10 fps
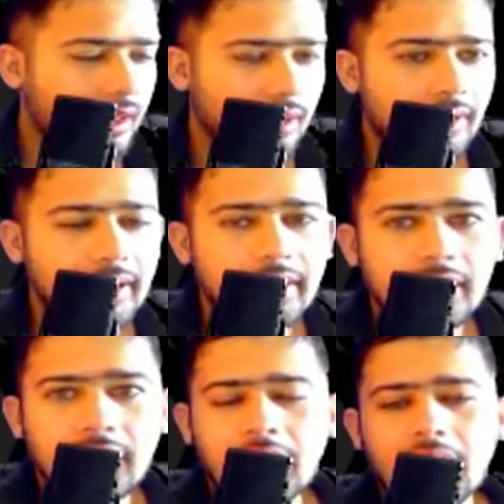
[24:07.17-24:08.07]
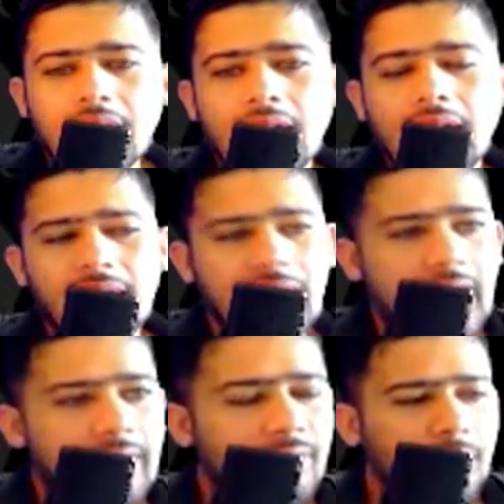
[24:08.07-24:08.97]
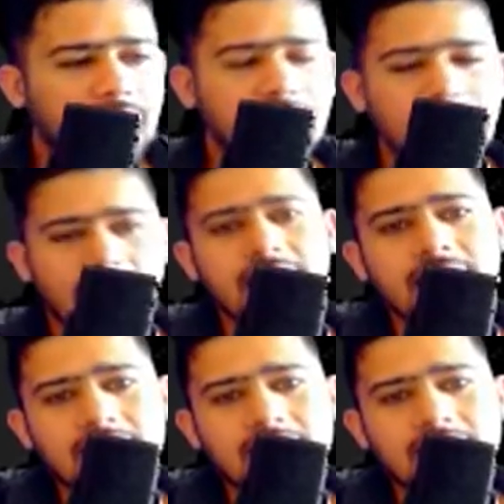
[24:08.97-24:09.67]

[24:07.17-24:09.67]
Alright. Uh, I have a question guys.